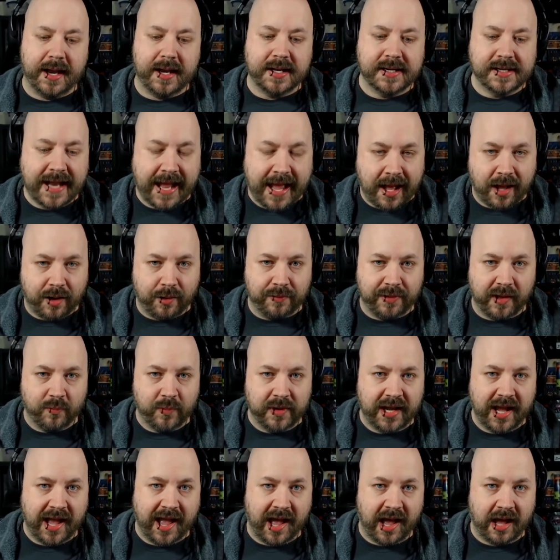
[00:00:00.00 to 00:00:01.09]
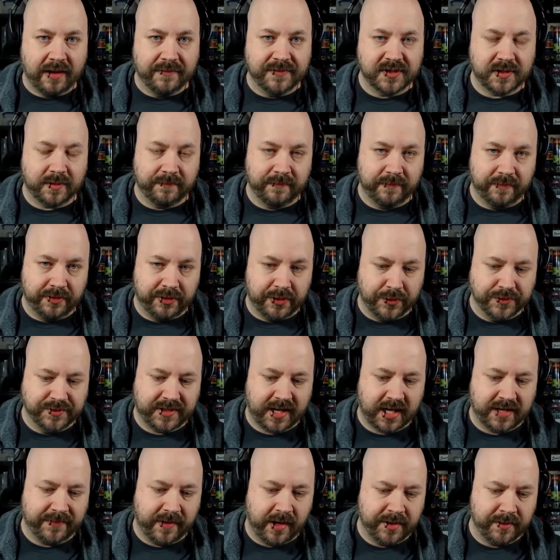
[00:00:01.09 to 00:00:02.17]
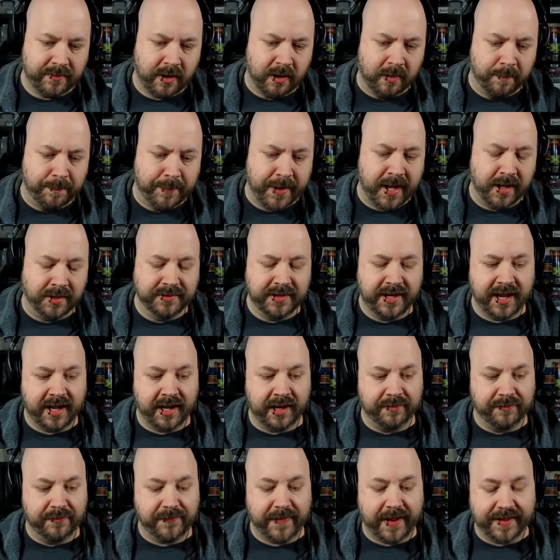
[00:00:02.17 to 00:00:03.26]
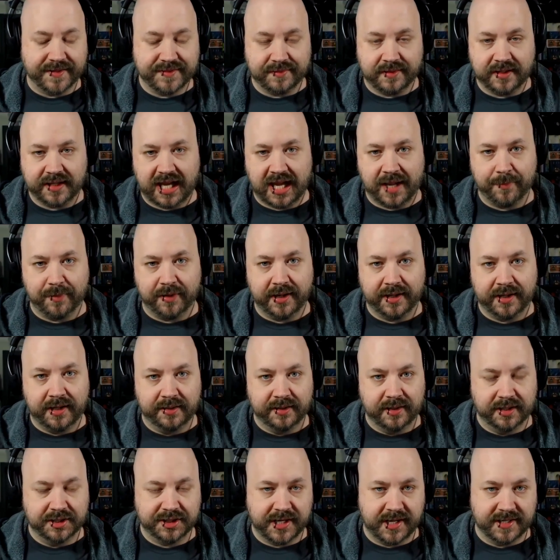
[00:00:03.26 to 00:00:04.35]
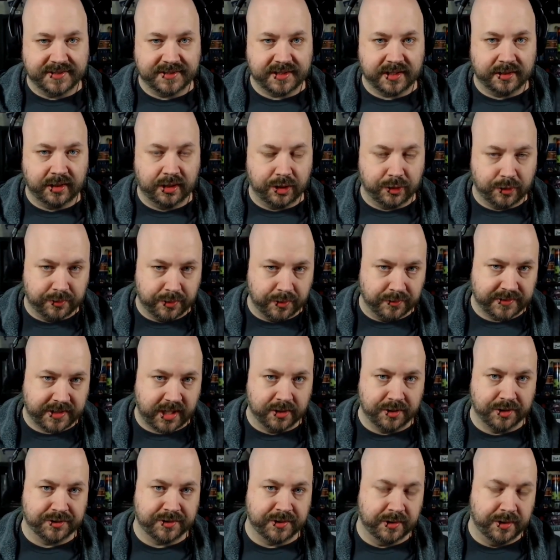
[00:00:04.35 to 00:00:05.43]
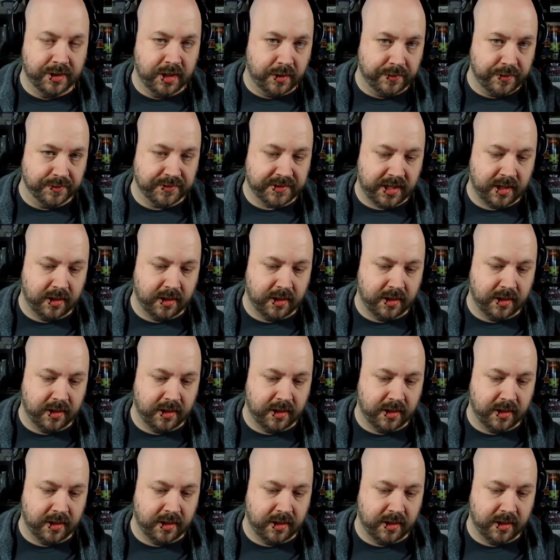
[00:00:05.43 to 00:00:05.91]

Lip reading: now that we have sort of those kind of under our belt, and fans of the game are getting a chance to learn those characters and know those